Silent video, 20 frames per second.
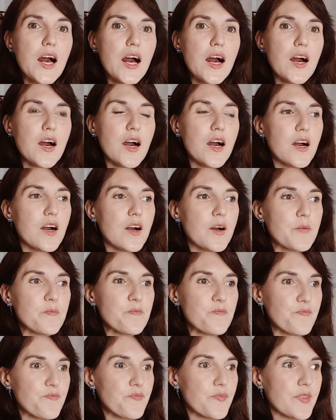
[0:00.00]

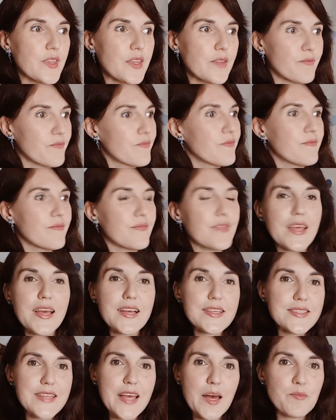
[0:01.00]
Um,
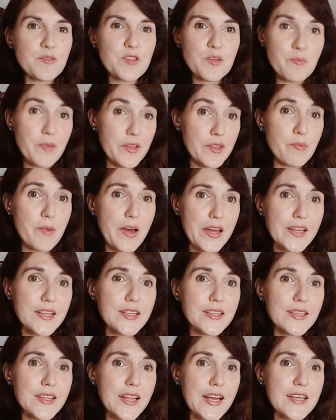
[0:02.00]
except mathematical
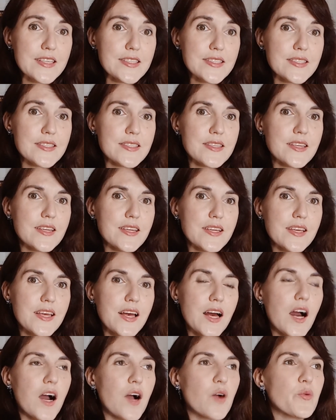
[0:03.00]
class,
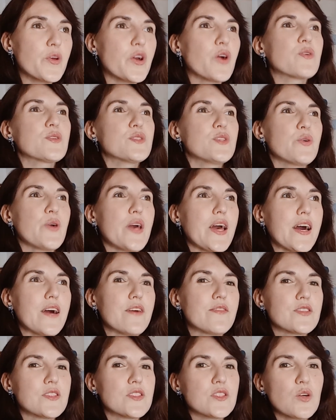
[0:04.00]
we also have
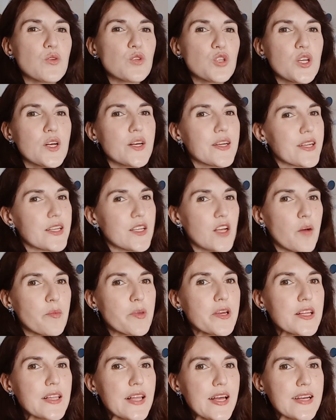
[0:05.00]
social
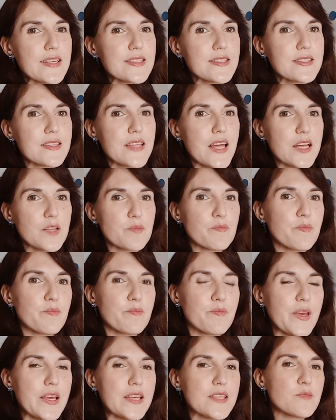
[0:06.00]
economic class that
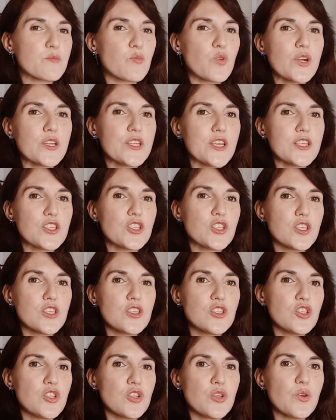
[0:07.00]
pays more attention
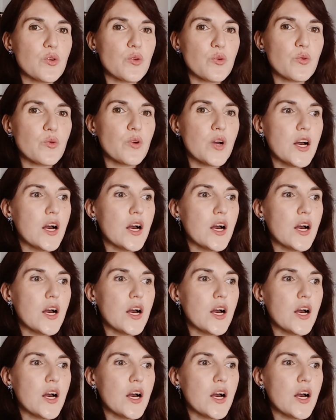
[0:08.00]
to